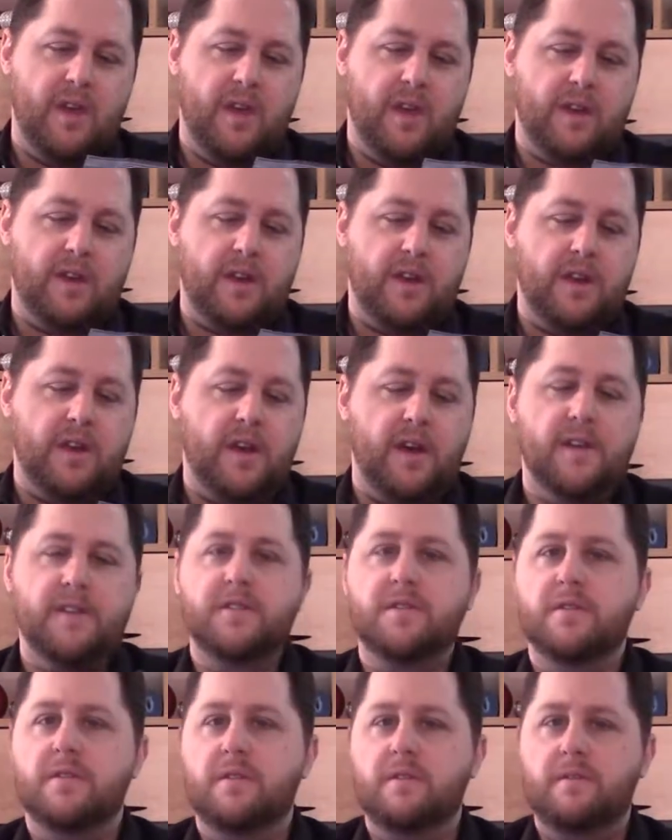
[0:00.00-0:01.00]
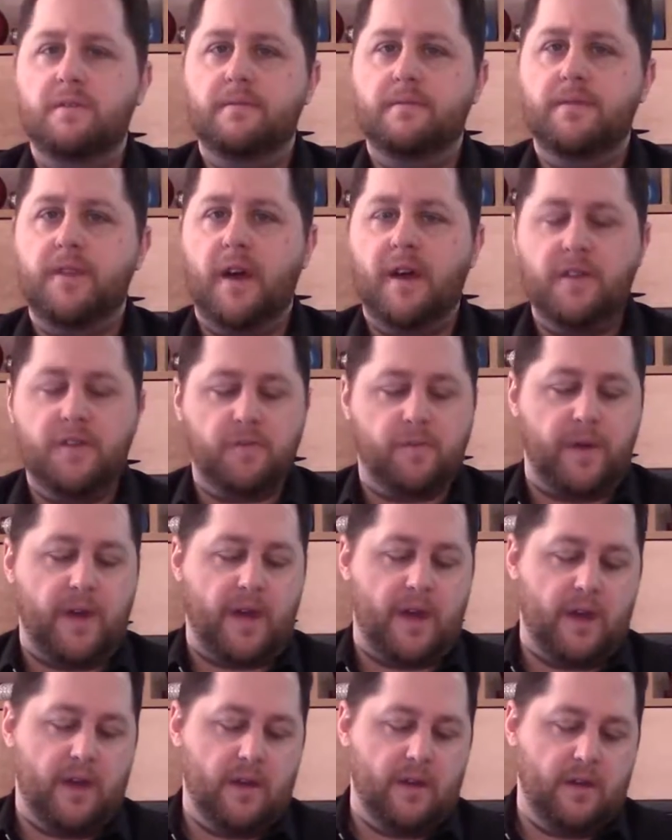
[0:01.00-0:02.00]
got a nice little dice
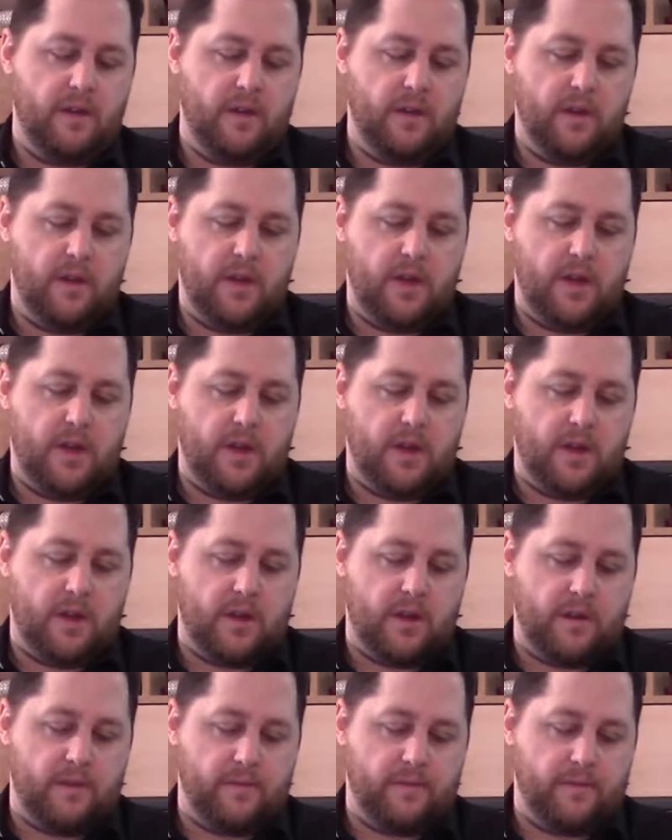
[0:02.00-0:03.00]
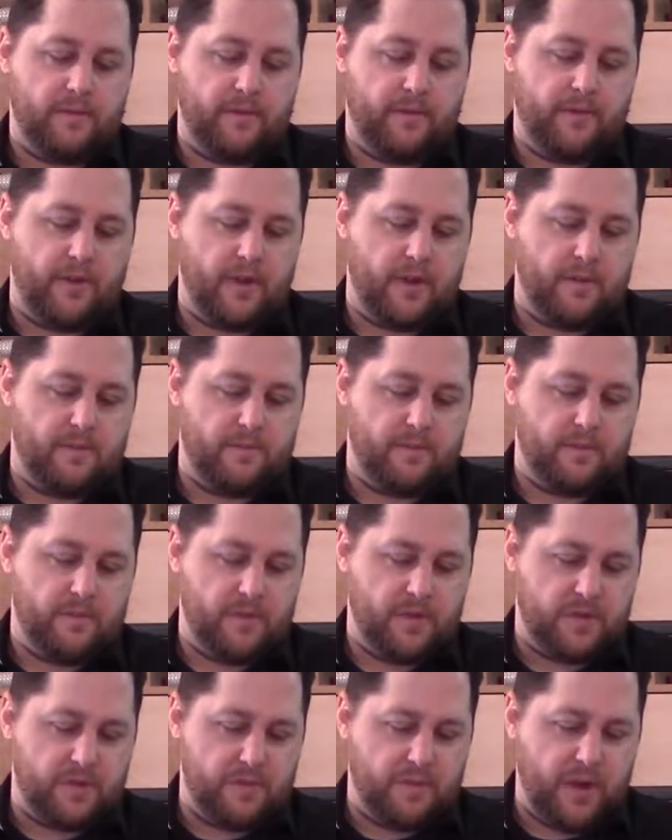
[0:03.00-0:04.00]
bag from,
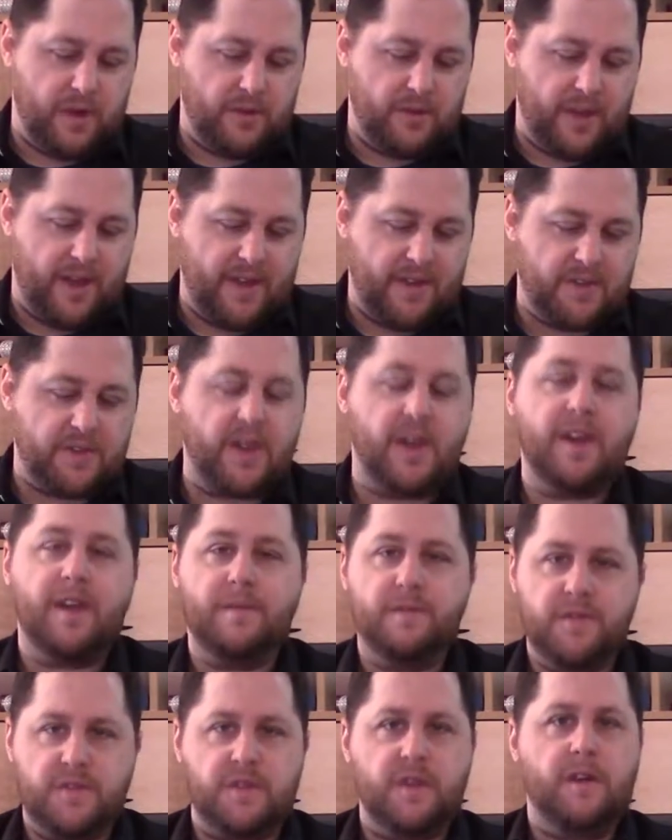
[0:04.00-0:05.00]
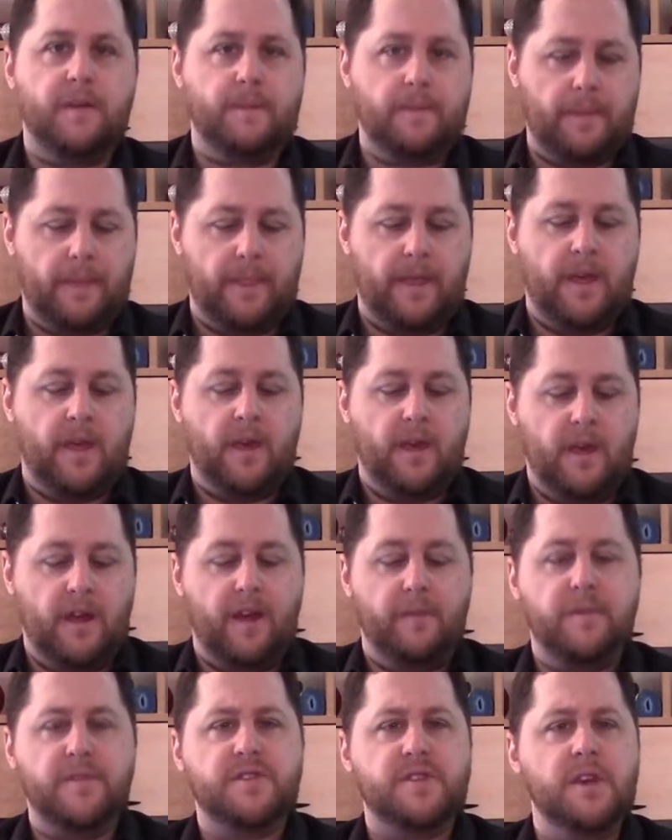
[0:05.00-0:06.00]
was it Metal Dice Games? Yeah,
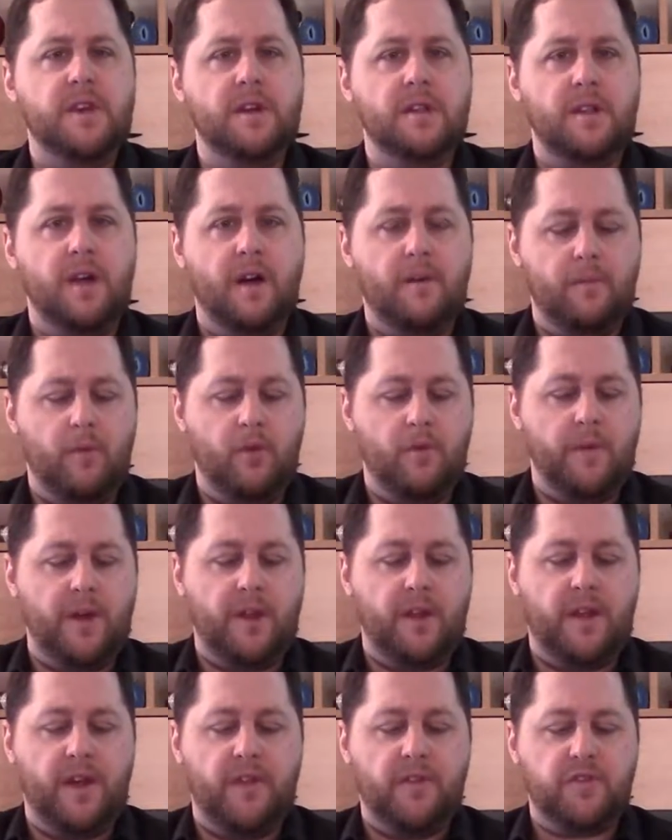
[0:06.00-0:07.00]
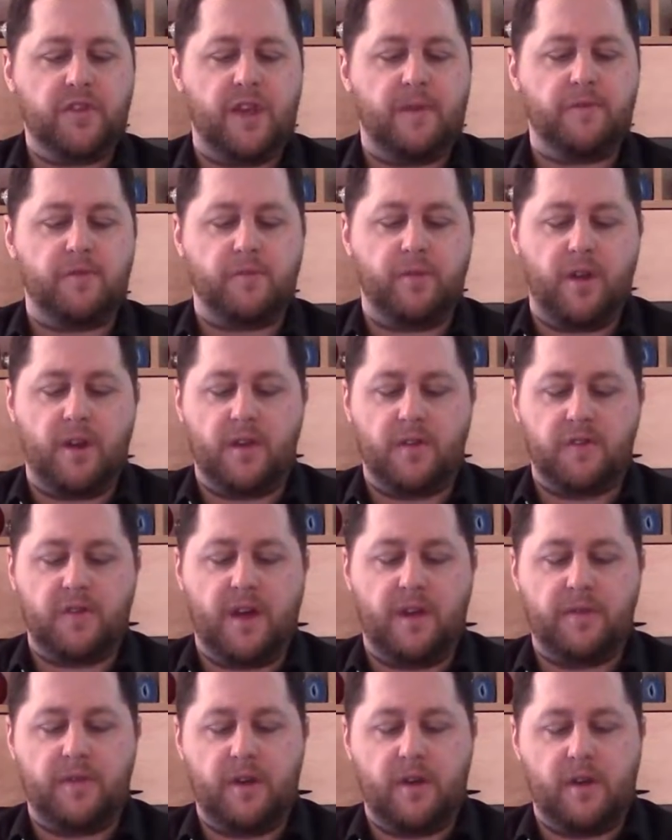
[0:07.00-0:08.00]
I've been seeing a lot more Metal Dice Games products
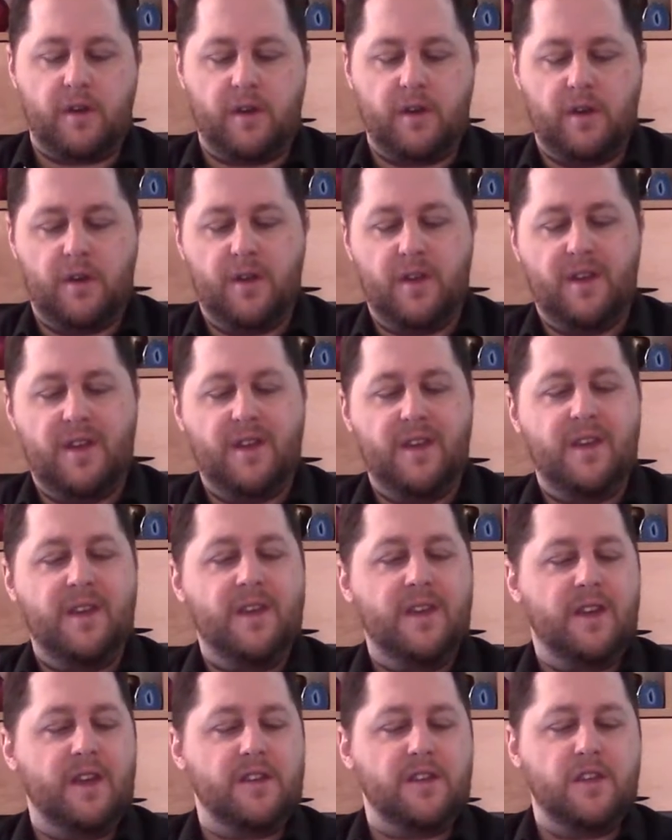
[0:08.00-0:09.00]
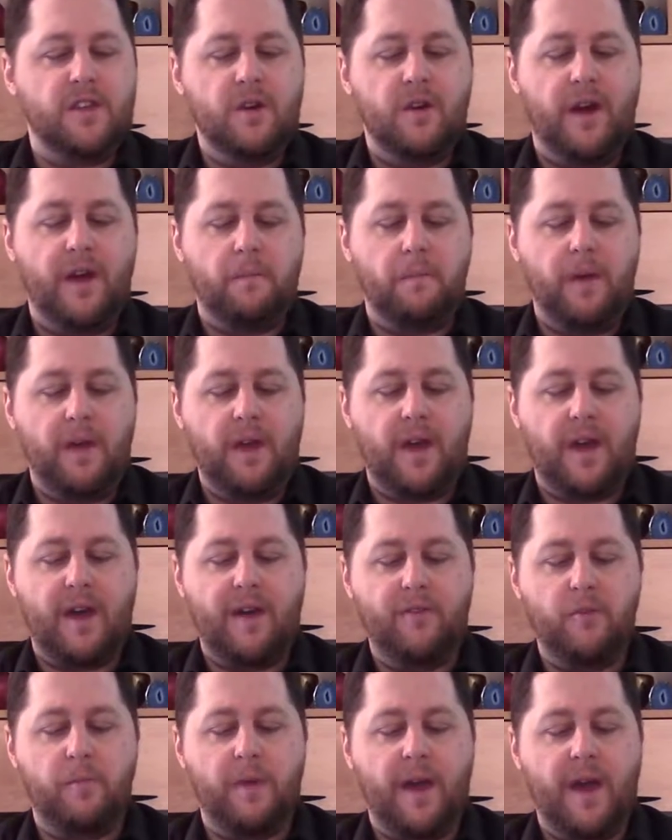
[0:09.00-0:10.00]
out there. And you know, I may have
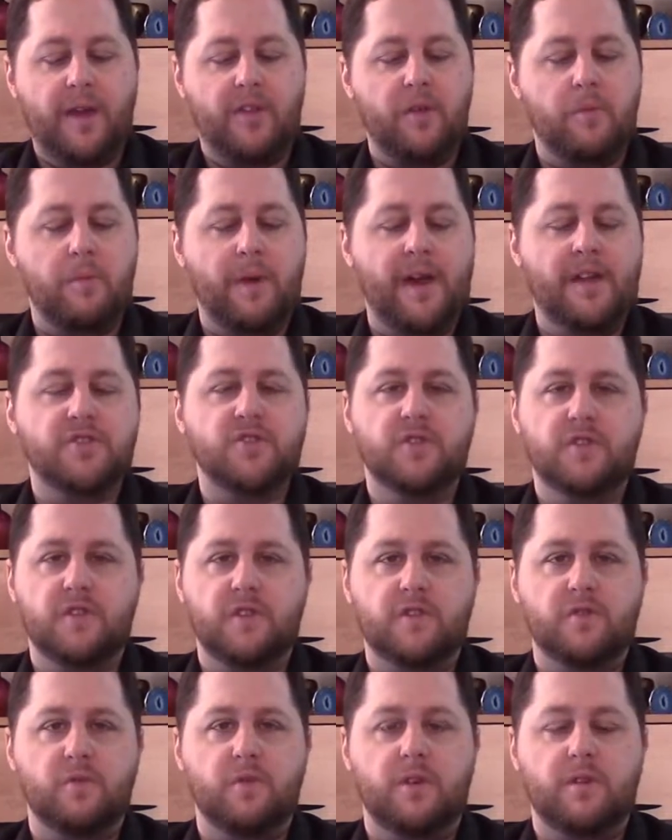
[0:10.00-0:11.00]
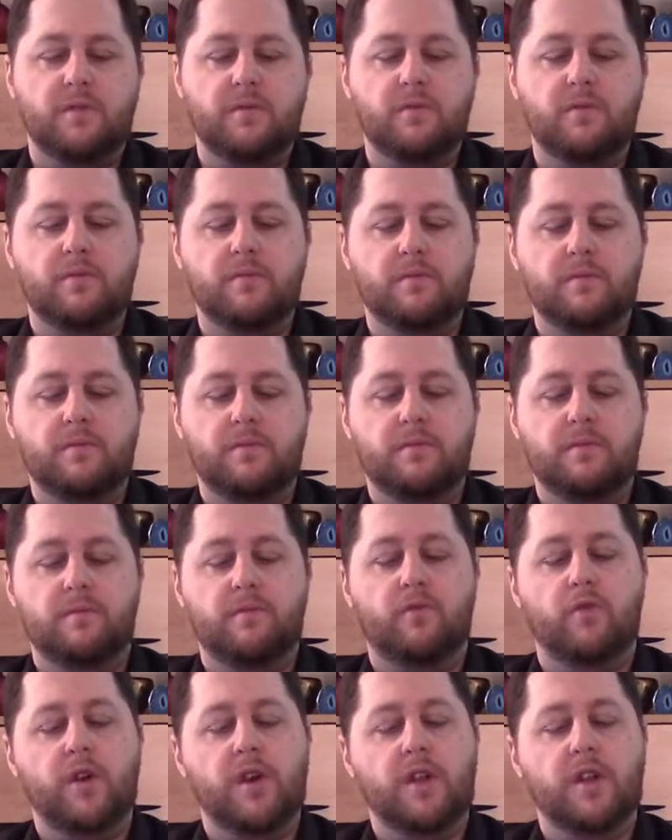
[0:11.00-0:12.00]
a bag that matches this one,
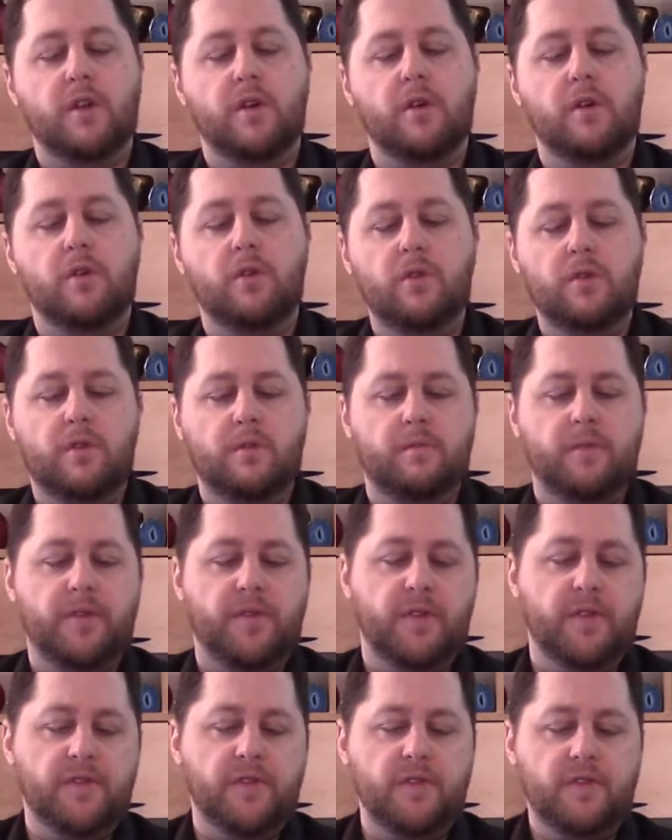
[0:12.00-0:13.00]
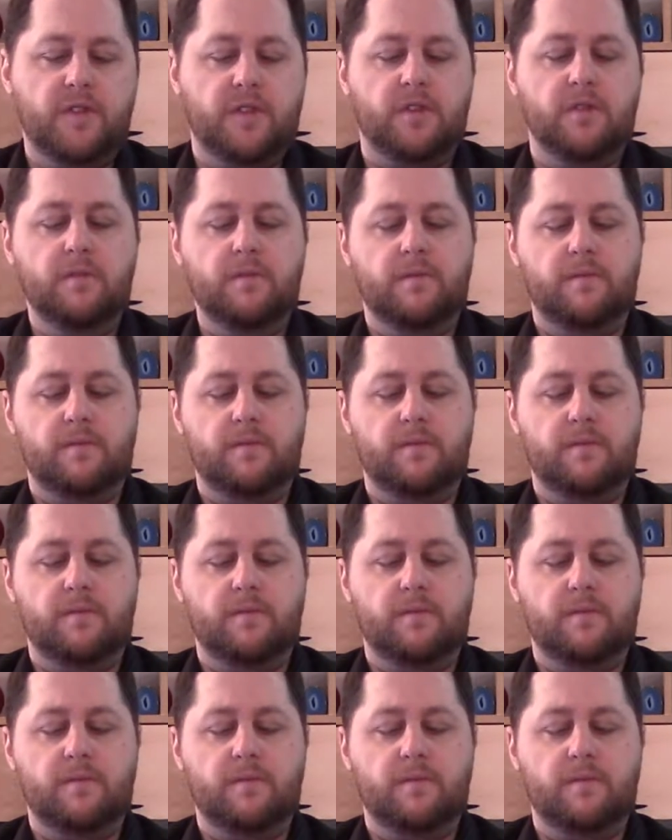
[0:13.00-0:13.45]
red and gold, but this is cute.